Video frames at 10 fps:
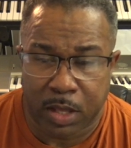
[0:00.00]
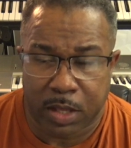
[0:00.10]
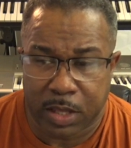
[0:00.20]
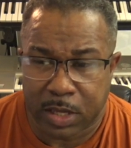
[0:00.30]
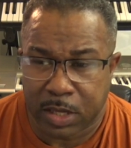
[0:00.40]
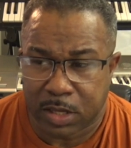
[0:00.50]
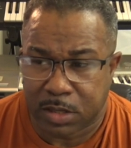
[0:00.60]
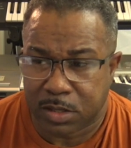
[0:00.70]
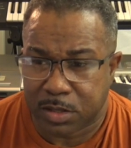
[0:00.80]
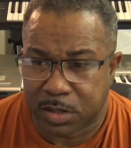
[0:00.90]
The
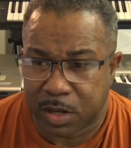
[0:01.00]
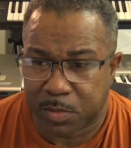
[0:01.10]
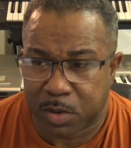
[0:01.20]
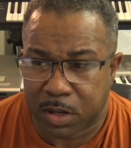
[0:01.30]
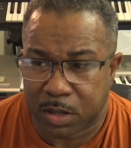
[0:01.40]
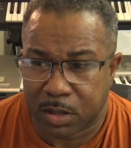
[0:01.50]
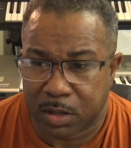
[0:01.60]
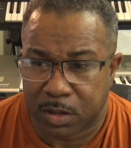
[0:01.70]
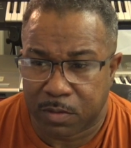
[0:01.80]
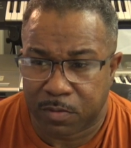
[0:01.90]
Sigma
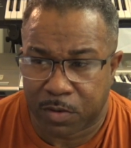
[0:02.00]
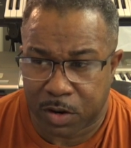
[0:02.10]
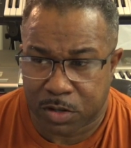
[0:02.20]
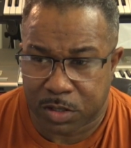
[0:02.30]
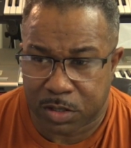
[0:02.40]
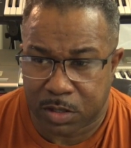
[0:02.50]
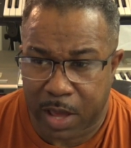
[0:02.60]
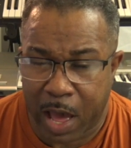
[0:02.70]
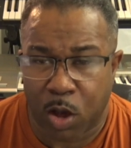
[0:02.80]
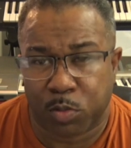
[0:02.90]
version
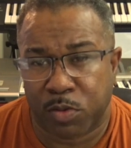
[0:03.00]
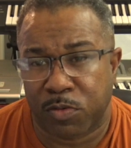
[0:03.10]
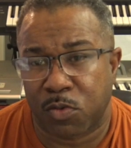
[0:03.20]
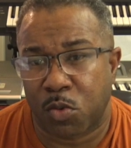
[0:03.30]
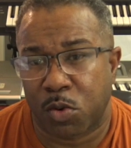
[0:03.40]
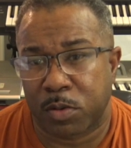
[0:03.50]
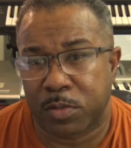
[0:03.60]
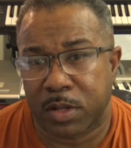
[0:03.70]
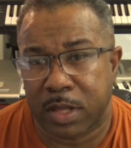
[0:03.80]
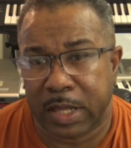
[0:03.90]

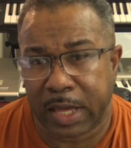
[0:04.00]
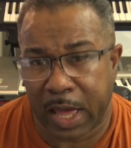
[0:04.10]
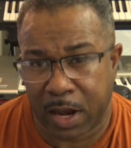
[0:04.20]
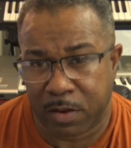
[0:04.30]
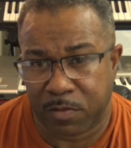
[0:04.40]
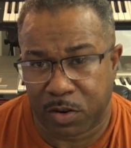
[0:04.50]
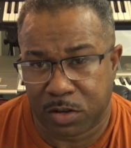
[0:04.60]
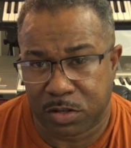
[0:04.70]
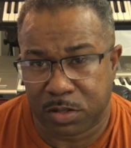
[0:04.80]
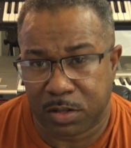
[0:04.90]
outperformed the Canon
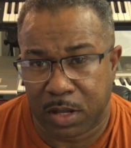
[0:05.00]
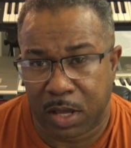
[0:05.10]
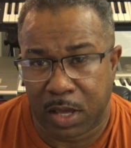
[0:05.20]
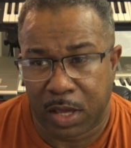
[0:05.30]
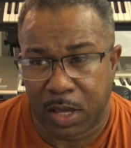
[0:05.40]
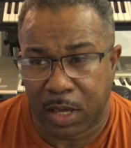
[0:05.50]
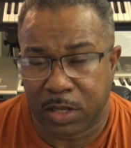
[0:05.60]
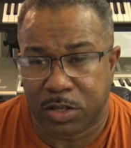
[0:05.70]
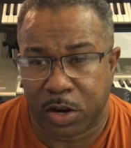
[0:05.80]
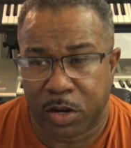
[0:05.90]
version
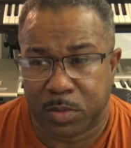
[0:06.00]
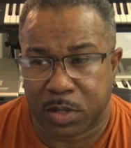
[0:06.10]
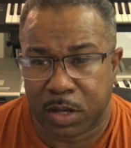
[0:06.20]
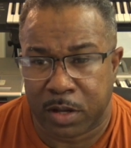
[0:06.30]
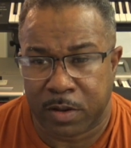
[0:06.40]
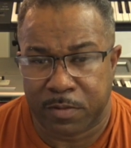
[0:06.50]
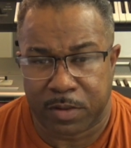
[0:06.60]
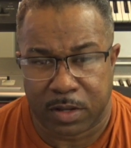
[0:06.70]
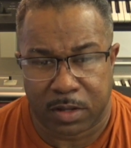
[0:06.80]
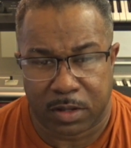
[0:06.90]
in terms of
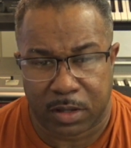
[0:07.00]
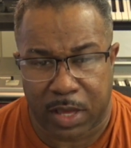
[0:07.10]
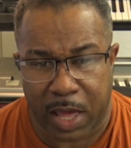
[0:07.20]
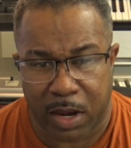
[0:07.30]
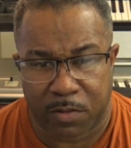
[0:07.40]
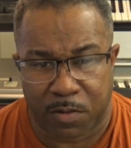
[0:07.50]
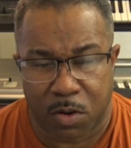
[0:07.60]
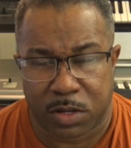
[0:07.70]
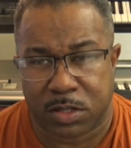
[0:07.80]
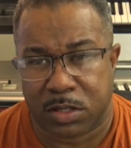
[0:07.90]
Canon
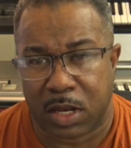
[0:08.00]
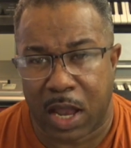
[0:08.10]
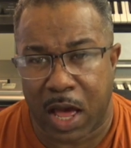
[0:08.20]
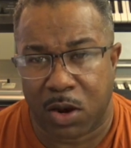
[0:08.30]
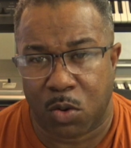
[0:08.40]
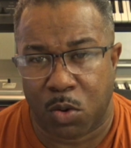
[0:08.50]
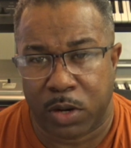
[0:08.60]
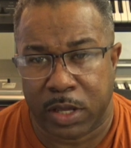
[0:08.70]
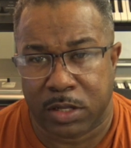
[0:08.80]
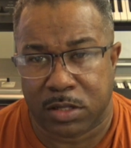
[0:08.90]
focuses a lot
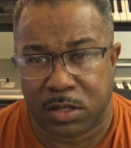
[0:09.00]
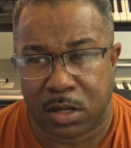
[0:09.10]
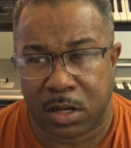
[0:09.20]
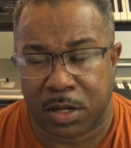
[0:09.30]
on its